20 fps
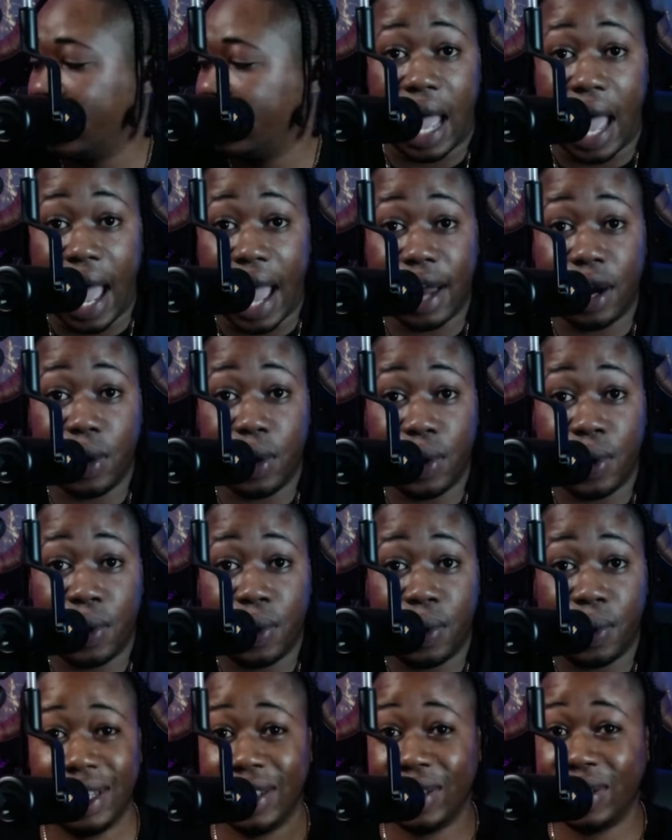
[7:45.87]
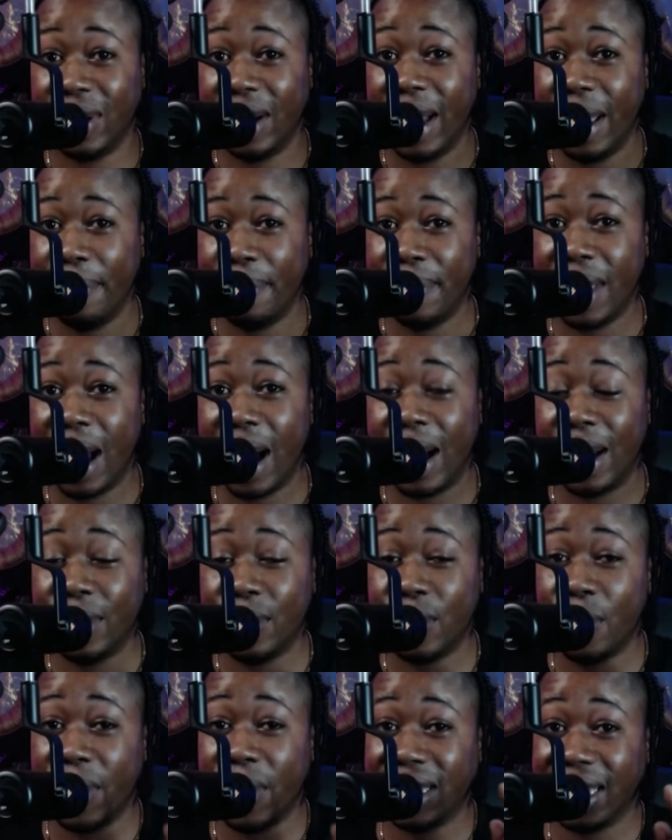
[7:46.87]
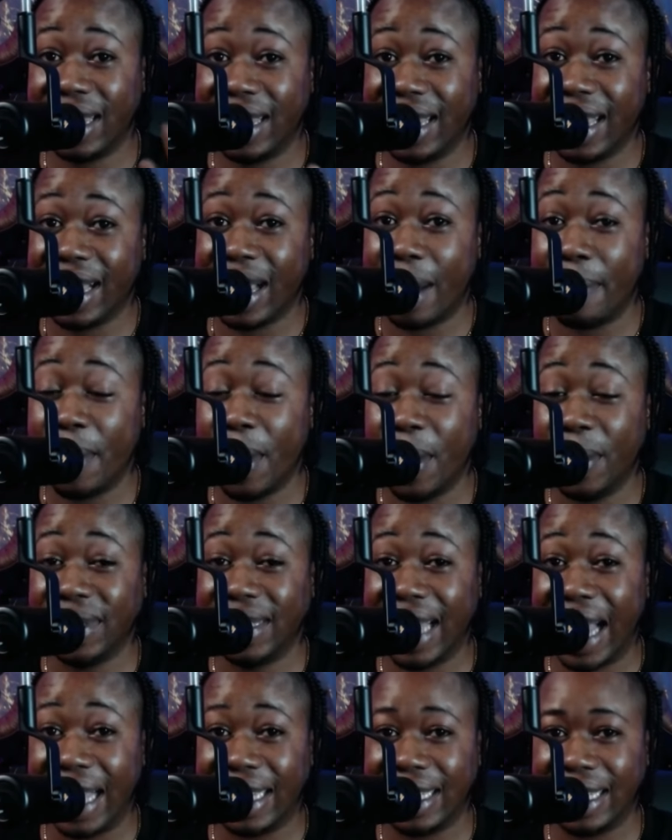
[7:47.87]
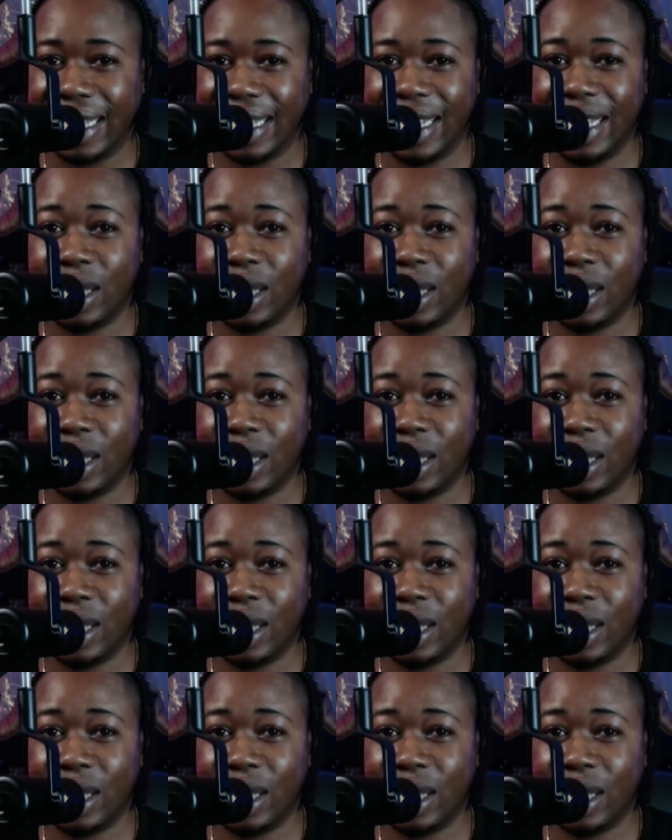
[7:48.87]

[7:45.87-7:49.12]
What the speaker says: I don't know. So let me all know what you think about that,